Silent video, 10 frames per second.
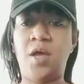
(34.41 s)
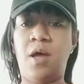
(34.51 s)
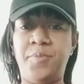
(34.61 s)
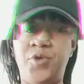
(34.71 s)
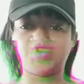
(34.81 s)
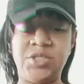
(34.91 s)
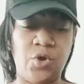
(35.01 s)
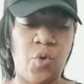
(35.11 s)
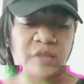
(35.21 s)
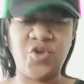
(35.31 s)
Um, you'll get to
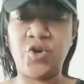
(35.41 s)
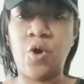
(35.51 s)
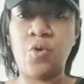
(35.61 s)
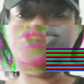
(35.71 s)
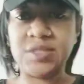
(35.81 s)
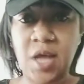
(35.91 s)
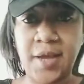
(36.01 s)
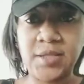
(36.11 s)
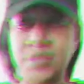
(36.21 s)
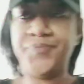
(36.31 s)
go on your own site